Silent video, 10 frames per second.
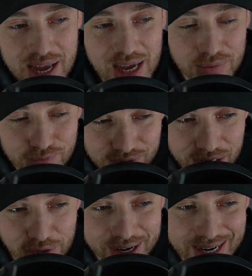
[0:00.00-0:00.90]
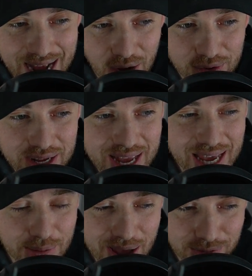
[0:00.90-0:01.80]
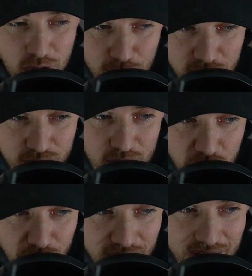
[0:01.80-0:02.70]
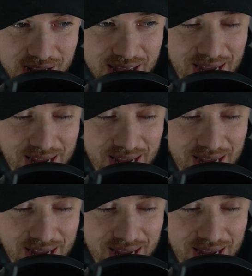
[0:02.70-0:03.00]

and figuring it out. And I'm having so much fun doing it.